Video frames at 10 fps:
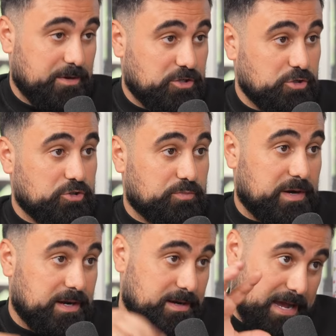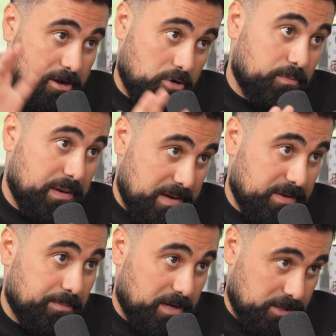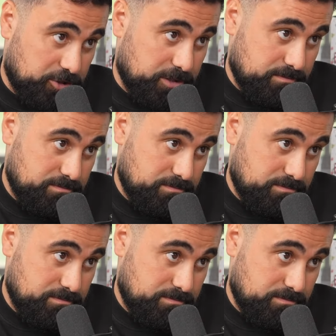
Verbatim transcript: You're I'm a doo-doo brain. I owe my mom an apology.